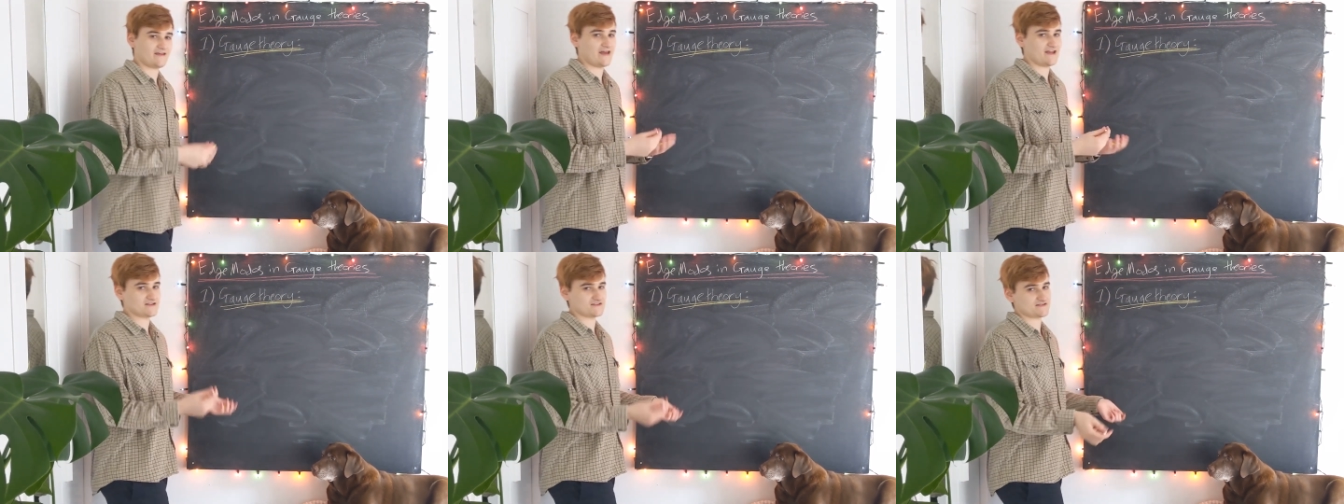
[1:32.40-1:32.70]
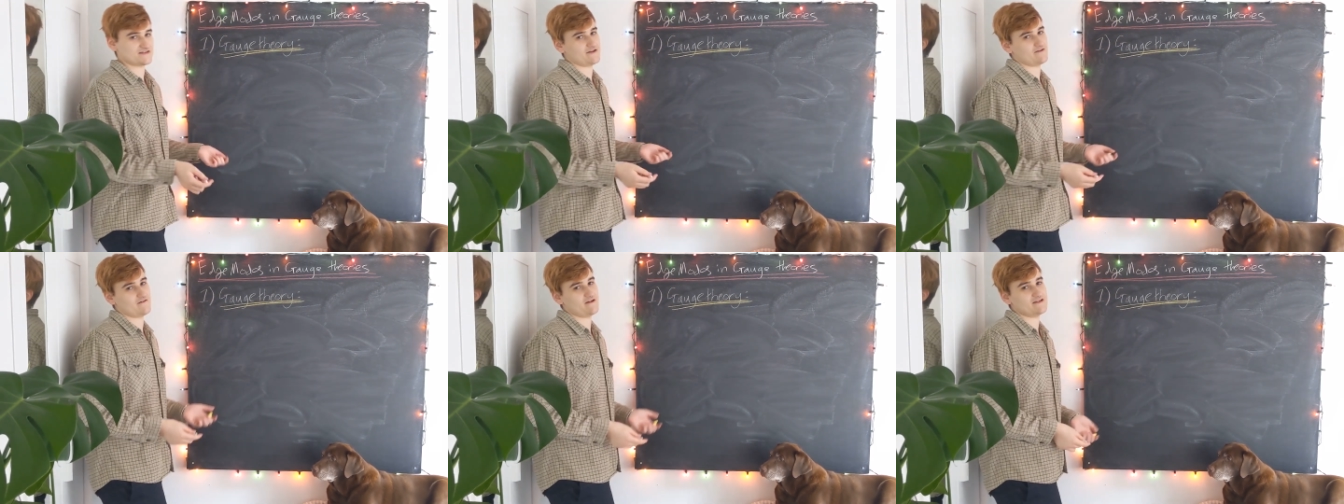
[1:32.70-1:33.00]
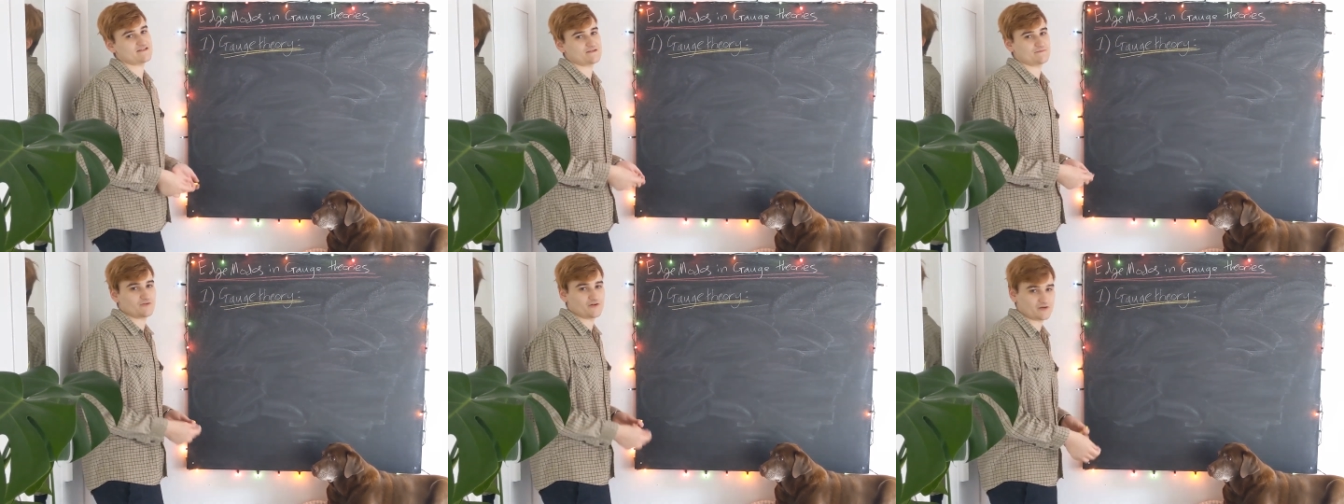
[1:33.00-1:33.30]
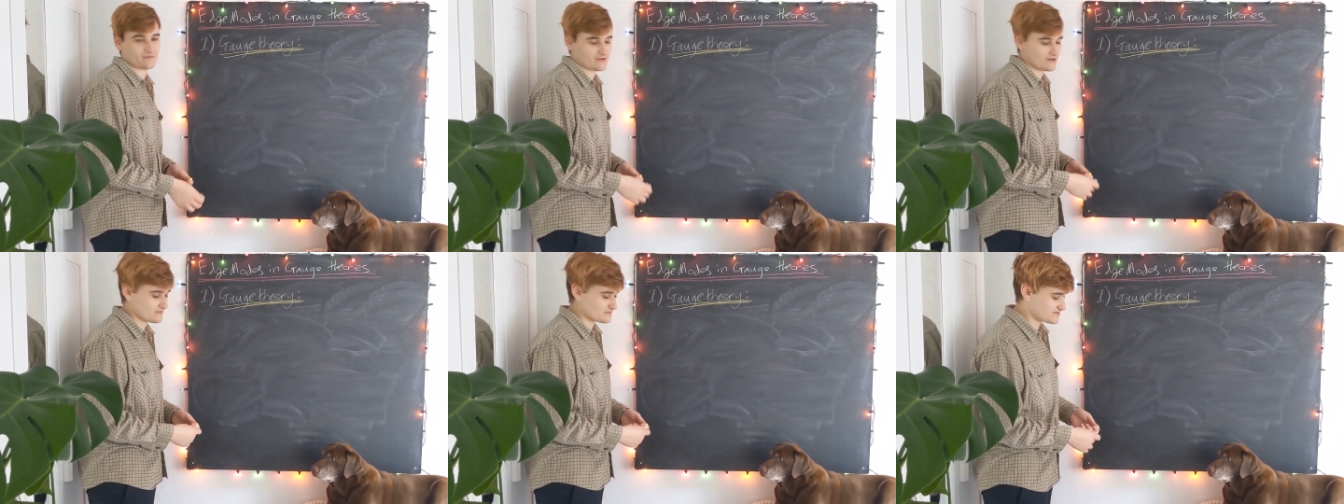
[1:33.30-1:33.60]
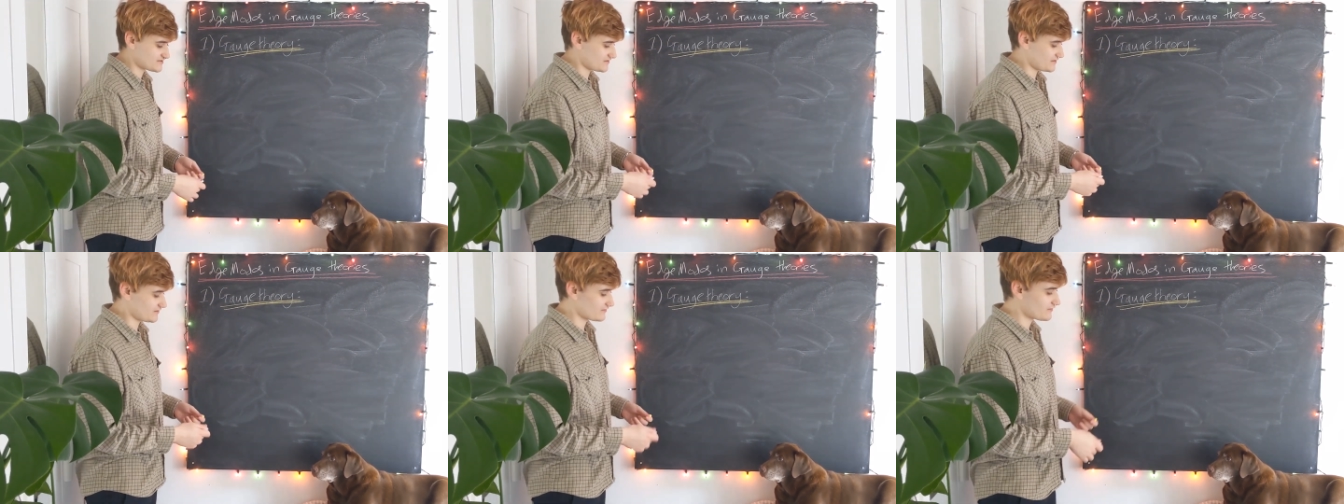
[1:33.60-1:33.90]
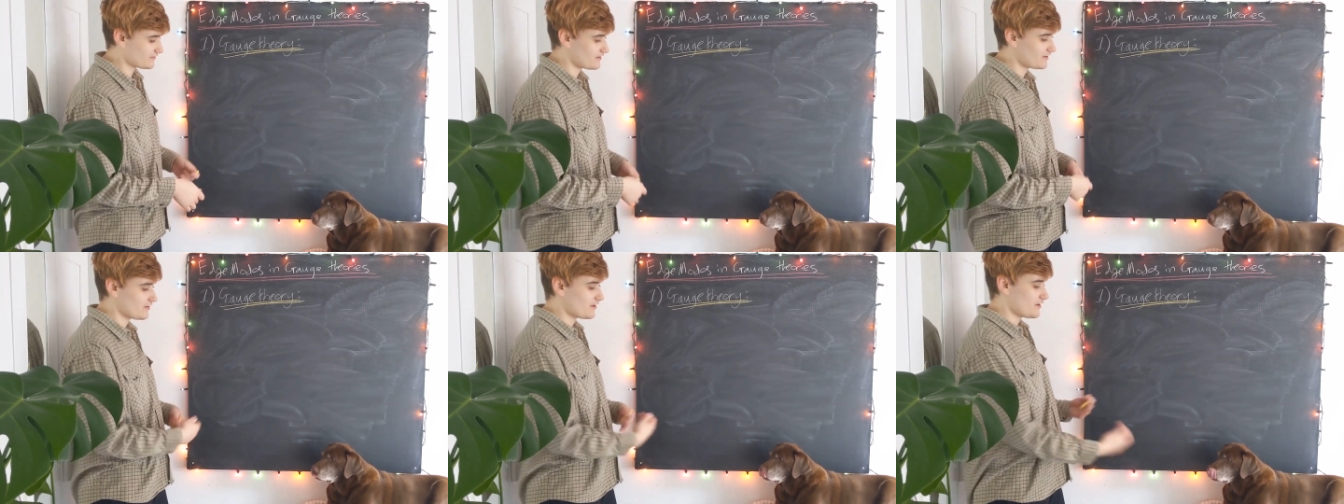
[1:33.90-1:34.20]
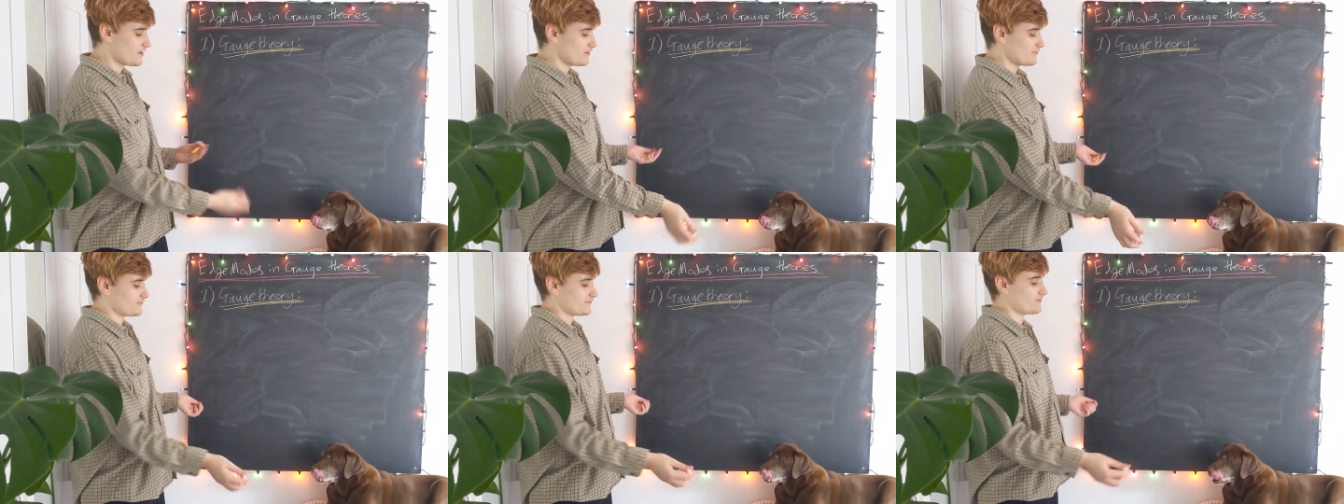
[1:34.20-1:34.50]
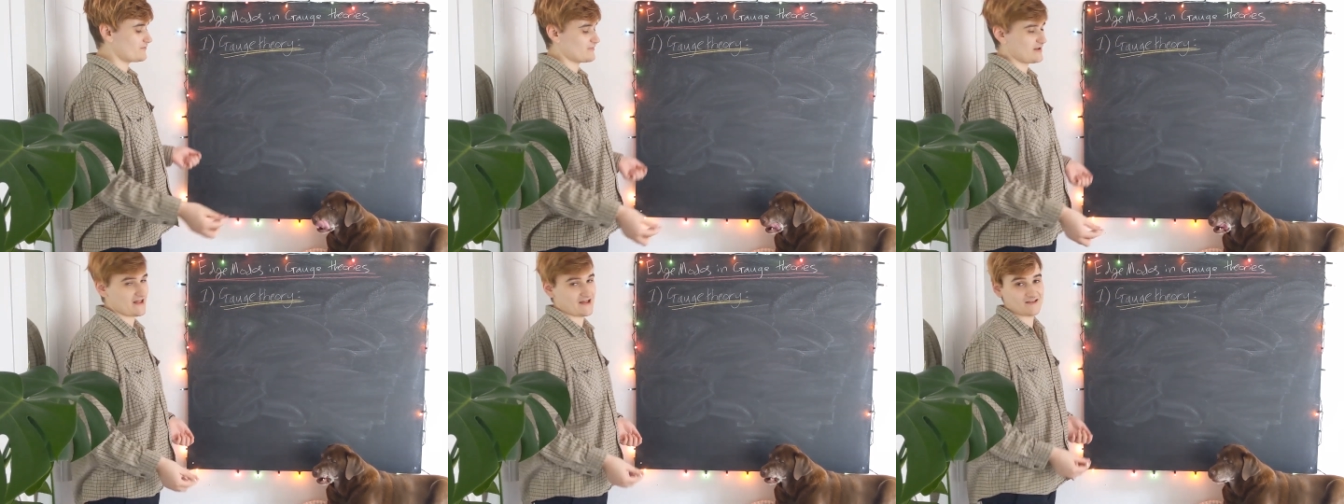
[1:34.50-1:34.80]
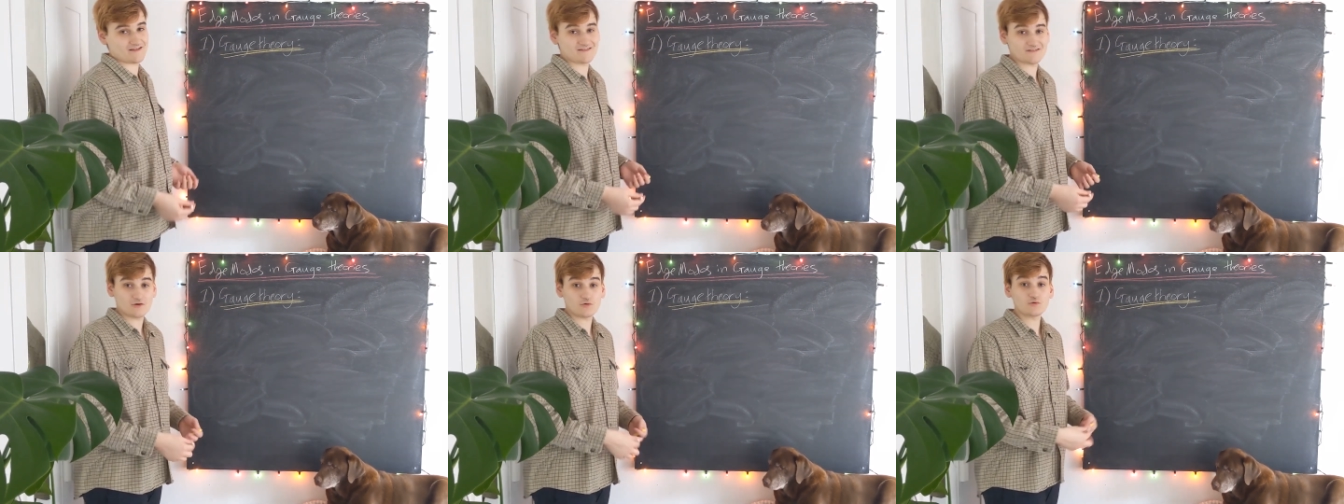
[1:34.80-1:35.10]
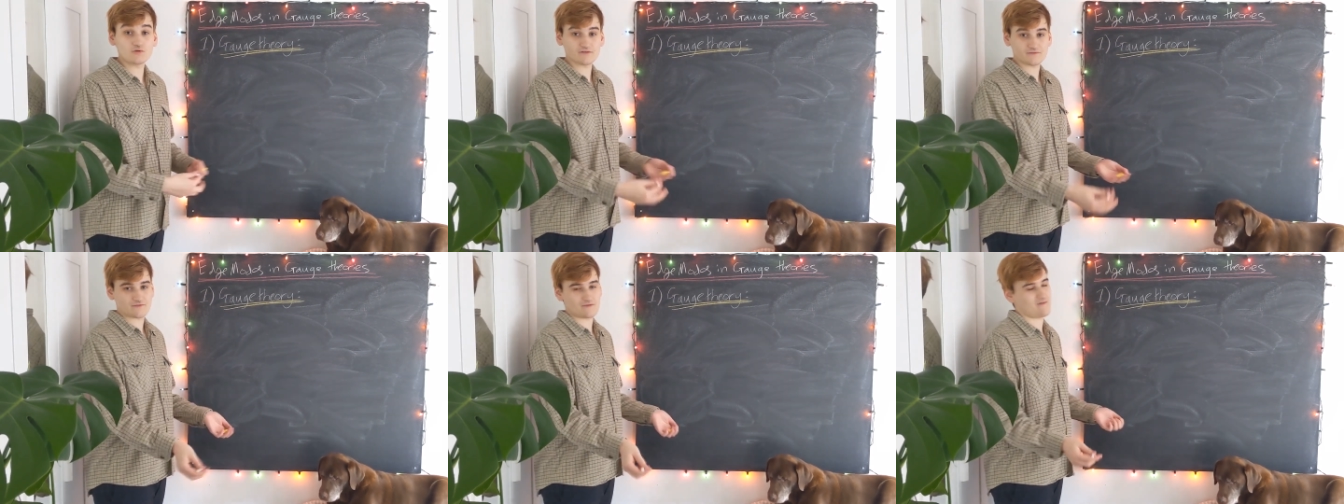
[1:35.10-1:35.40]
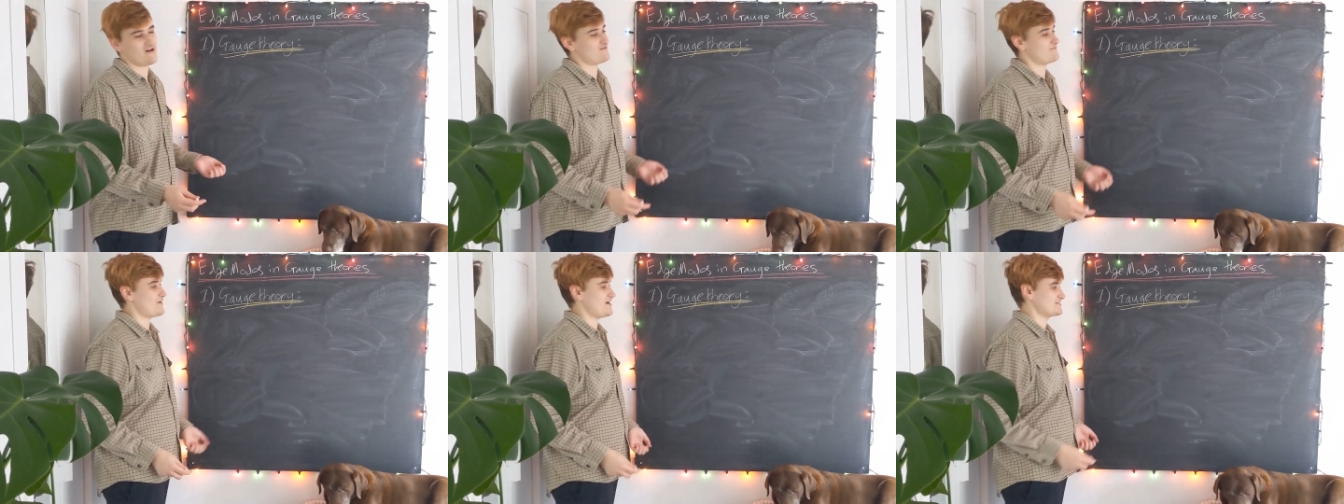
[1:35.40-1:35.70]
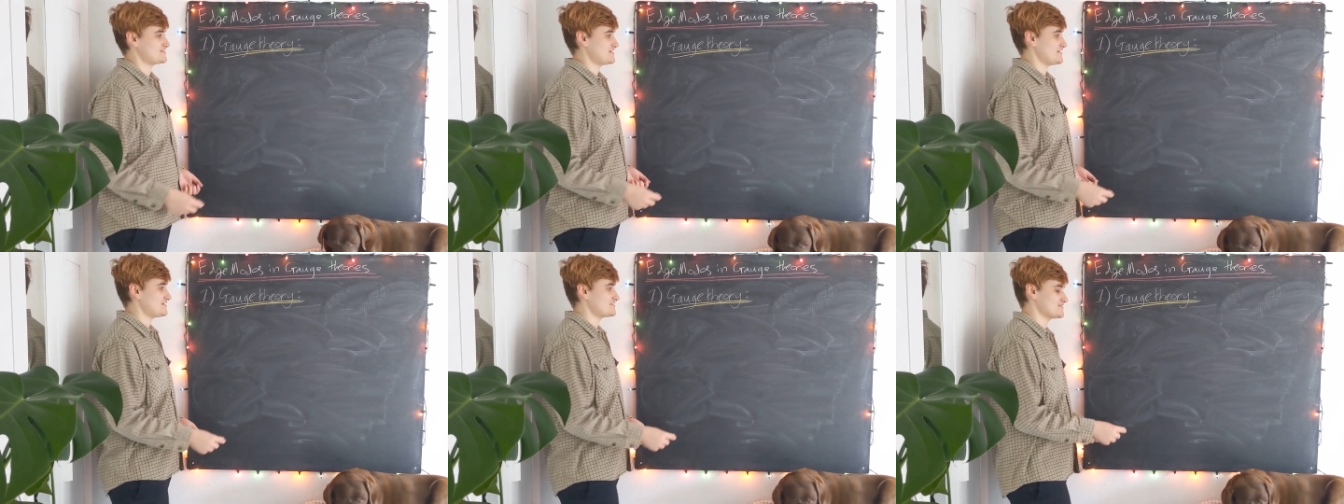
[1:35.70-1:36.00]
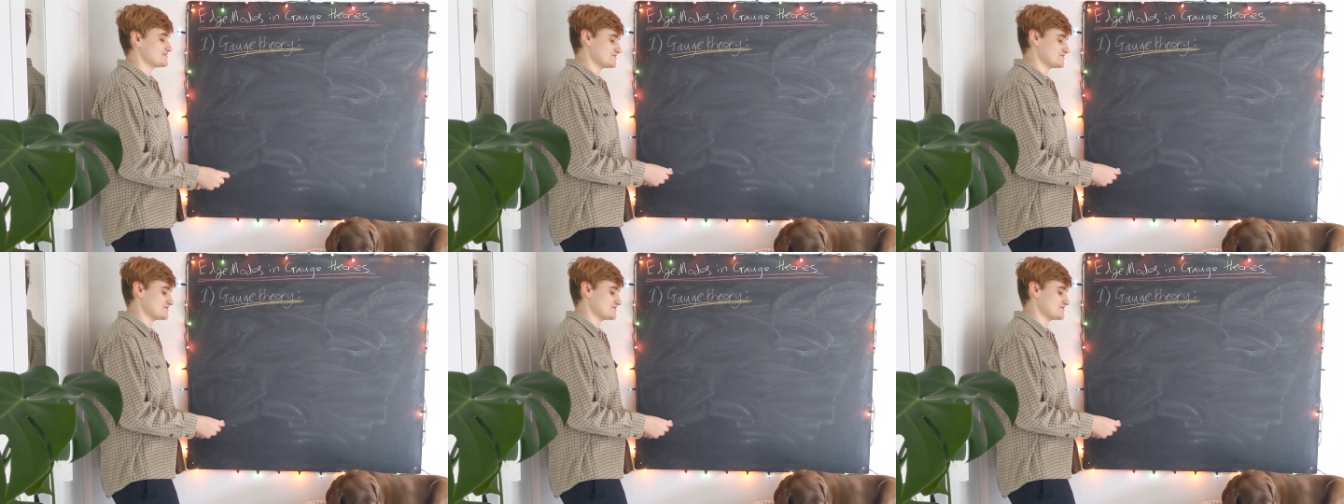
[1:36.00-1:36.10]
gauge theories. I'm not going to be able to formulate all of the mathematics,